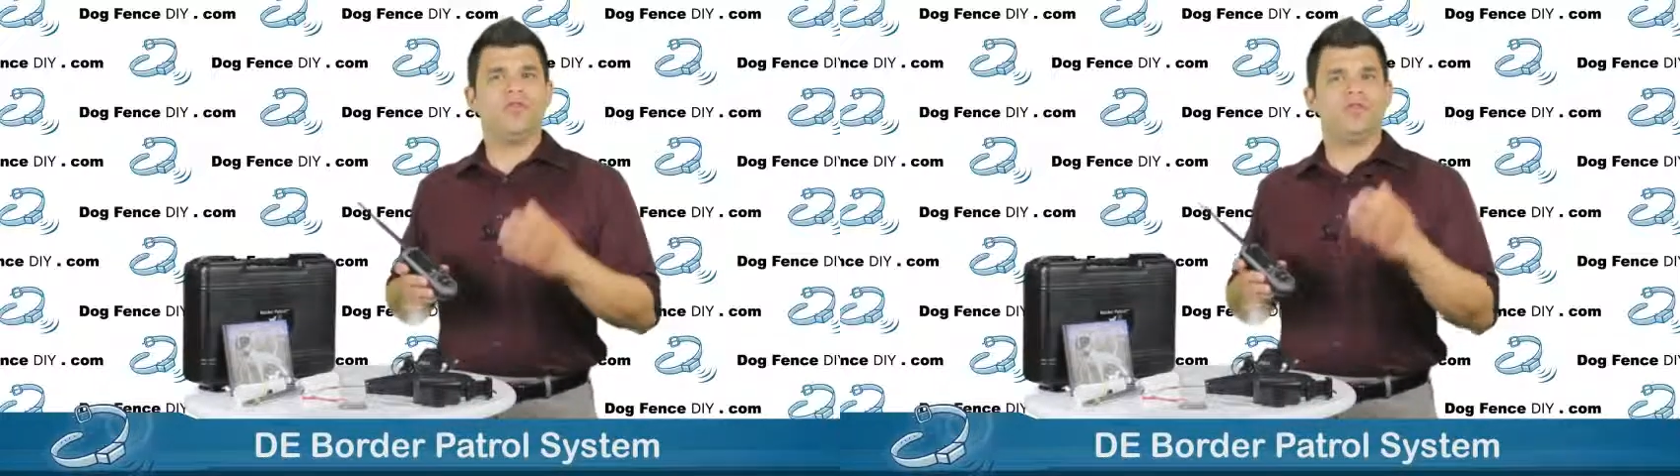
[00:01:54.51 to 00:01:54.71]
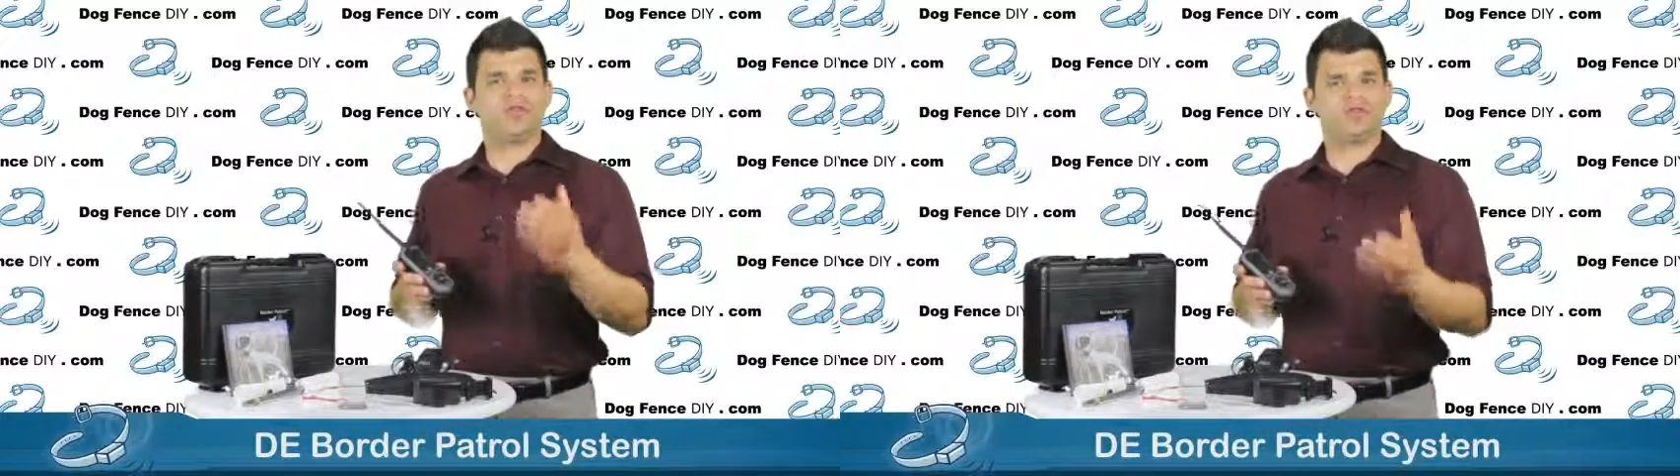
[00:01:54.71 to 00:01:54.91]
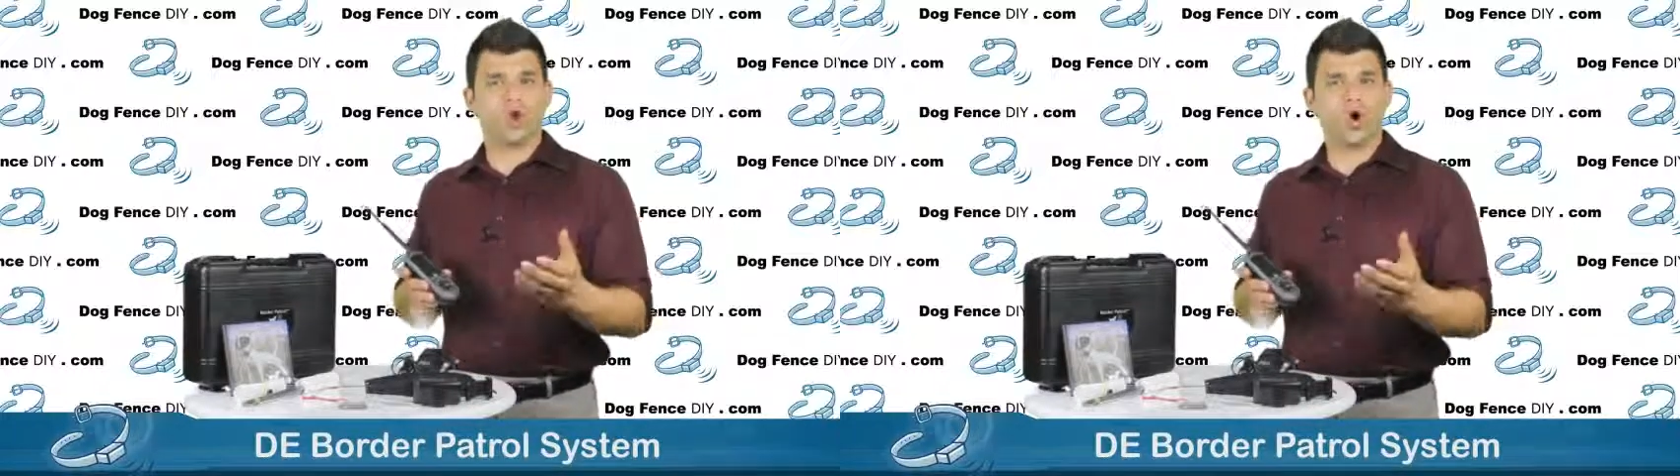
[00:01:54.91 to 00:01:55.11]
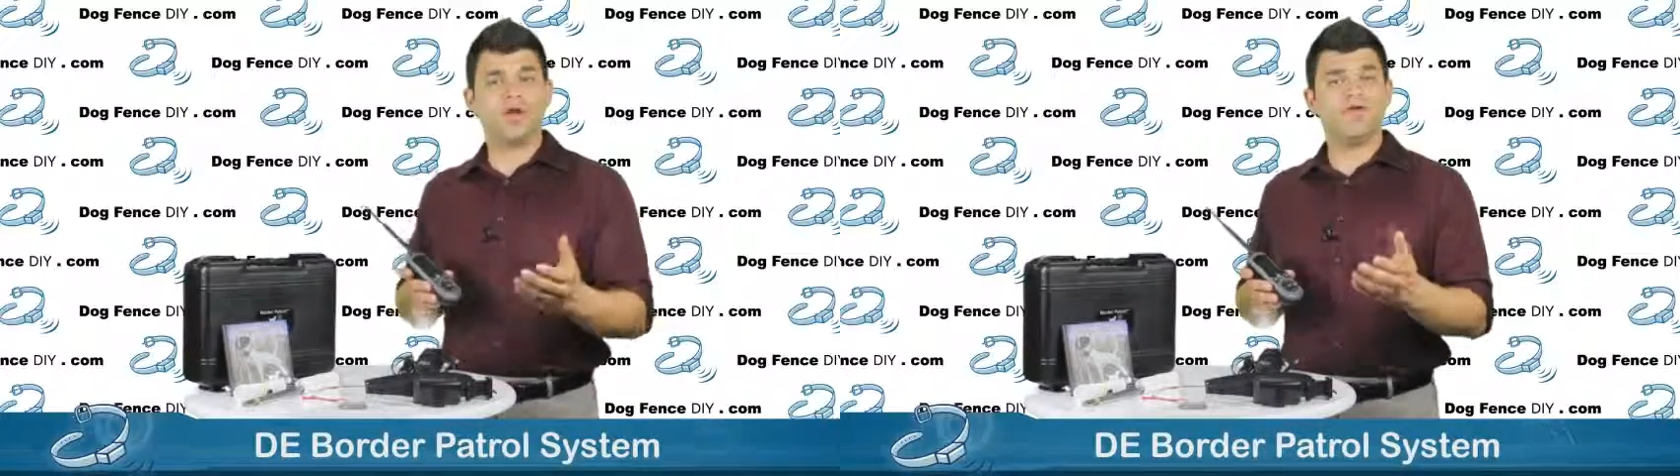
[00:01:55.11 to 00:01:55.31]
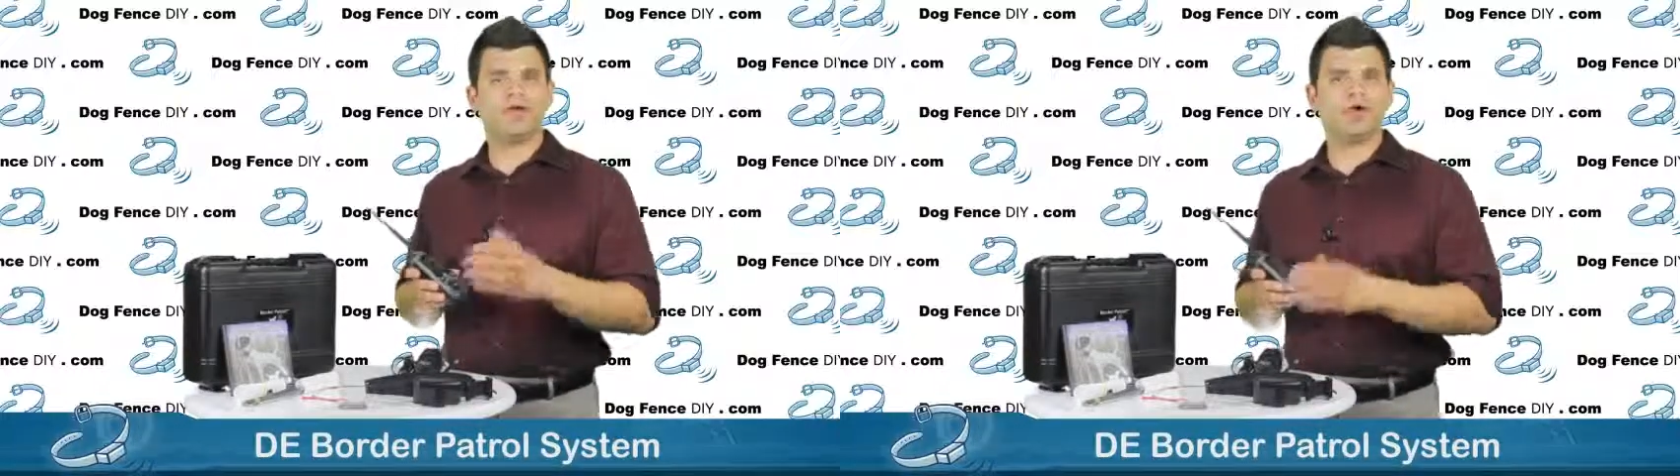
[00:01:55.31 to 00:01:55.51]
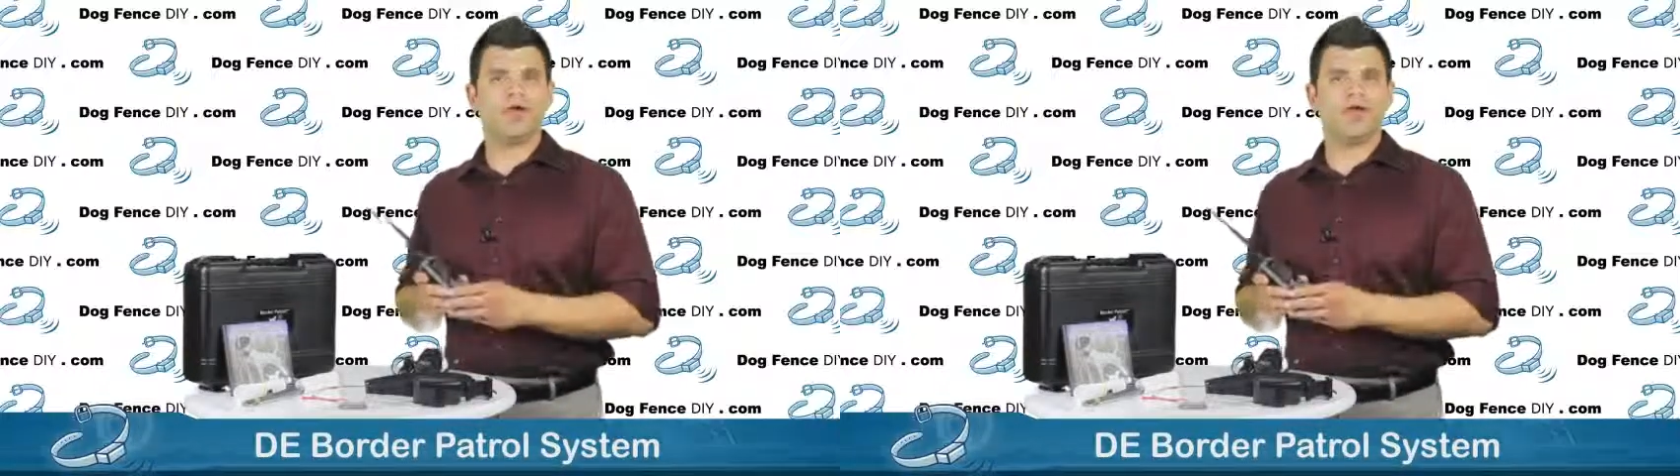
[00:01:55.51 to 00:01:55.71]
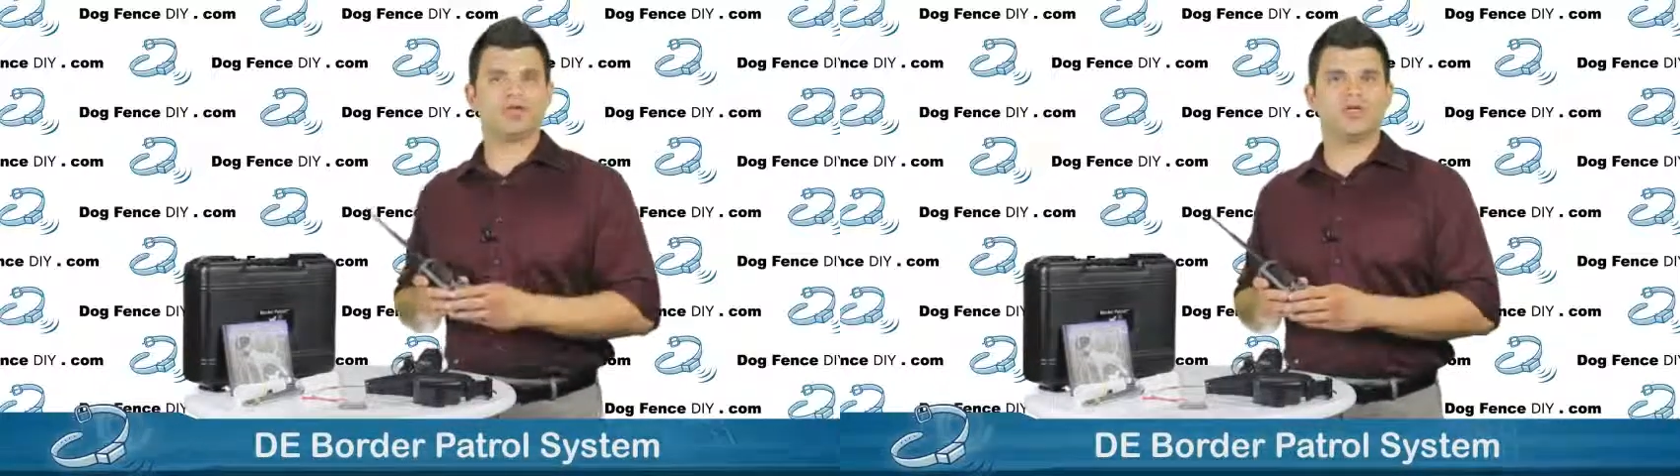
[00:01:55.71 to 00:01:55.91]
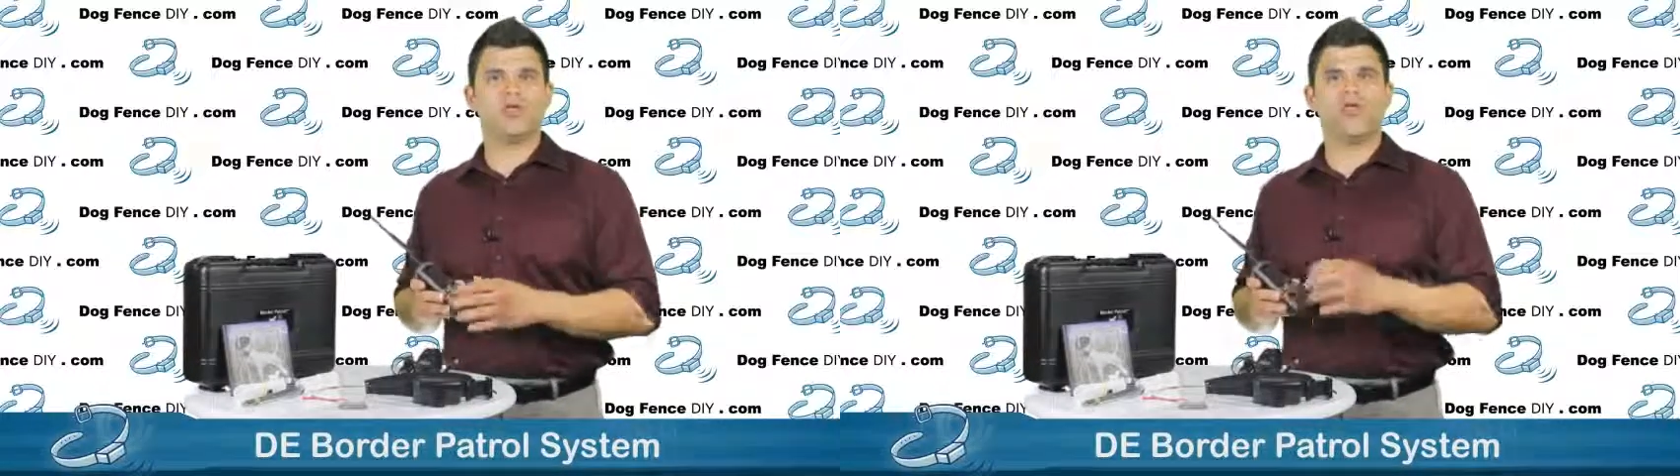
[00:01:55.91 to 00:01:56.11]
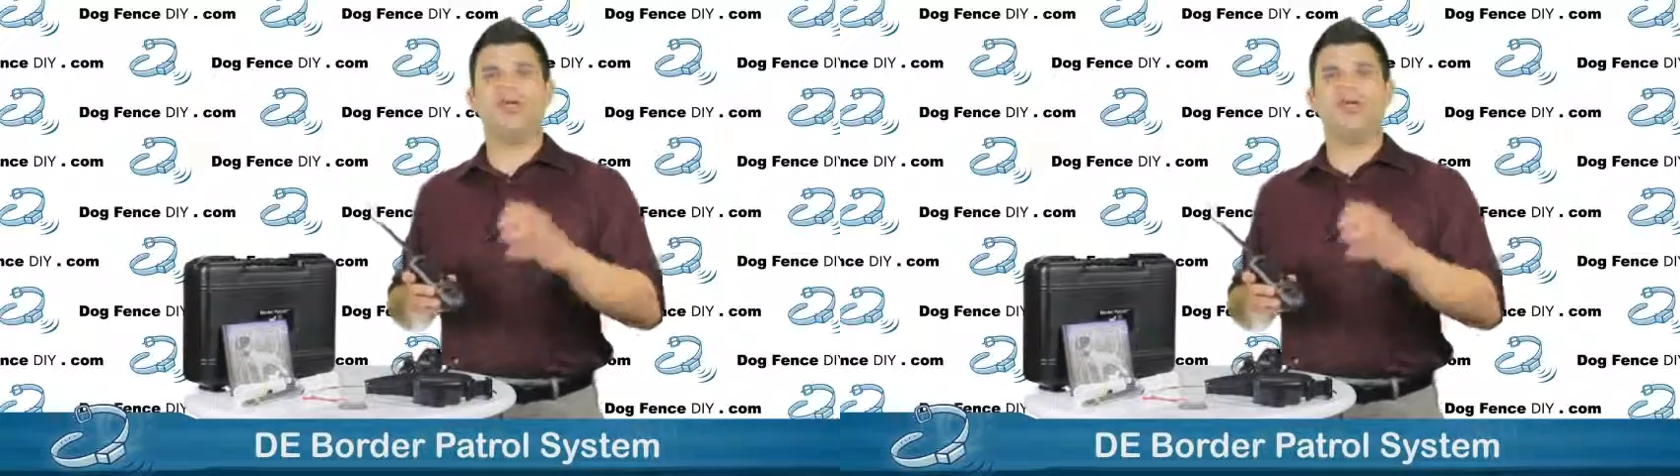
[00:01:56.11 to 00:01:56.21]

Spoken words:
the start of the correction,